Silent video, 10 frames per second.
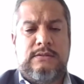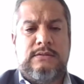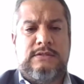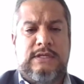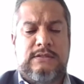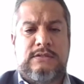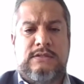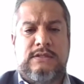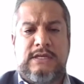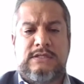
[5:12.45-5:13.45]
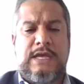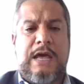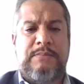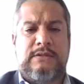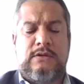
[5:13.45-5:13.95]
Since this
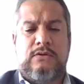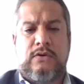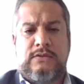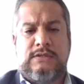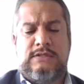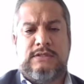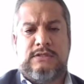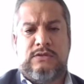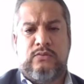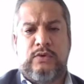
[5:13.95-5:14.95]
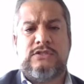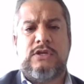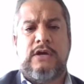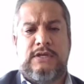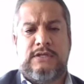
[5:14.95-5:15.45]
happened, or since we
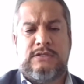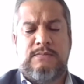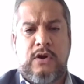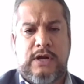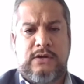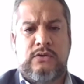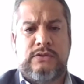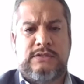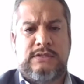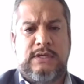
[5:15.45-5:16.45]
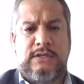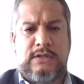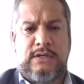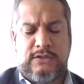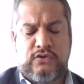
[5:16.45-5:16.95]
saw this market also as
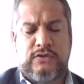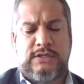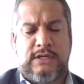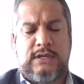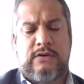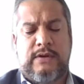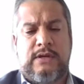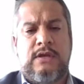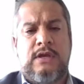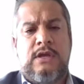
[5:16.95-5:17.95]
an interesting area,